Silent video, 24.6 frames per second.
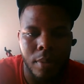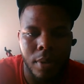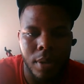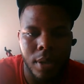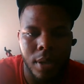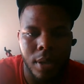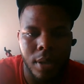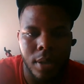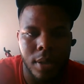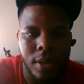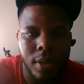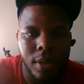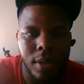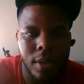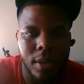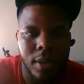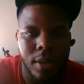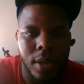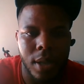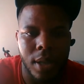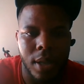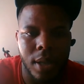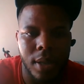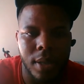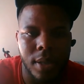It
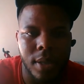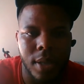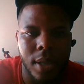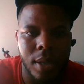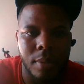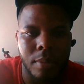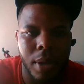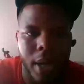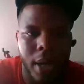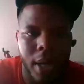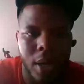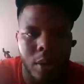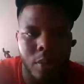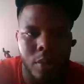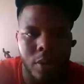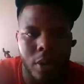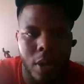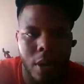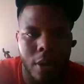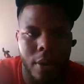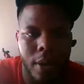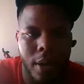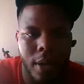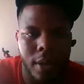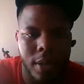didn't seem like he was
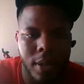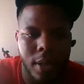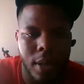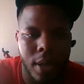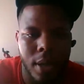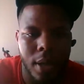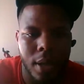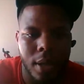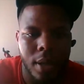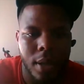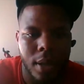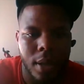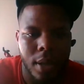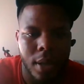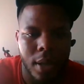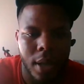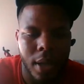all there today.